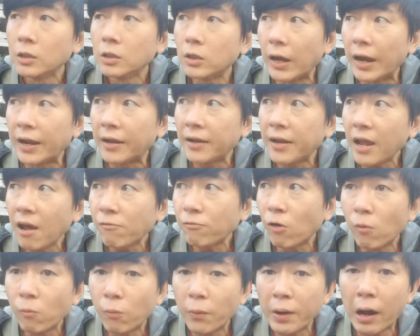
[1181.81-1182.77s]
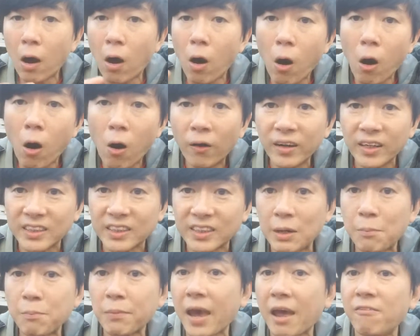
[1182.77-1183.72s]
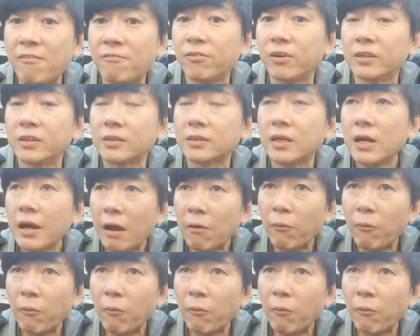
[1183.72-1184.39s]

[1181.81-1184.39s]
So, and therefore we are all the same canvas.